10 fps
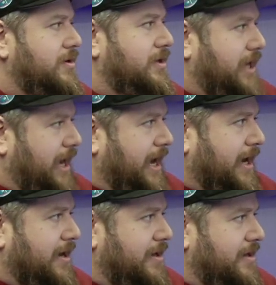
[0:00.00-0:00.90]
Yeah.
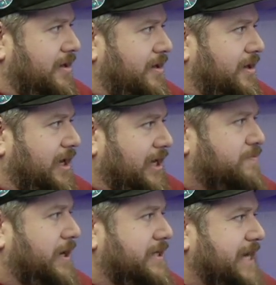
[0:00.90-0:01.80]
He's
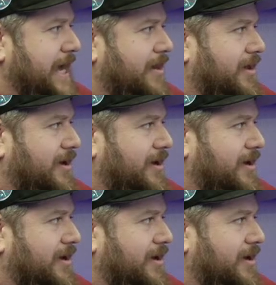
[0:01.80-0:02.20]
playing Santa Claus.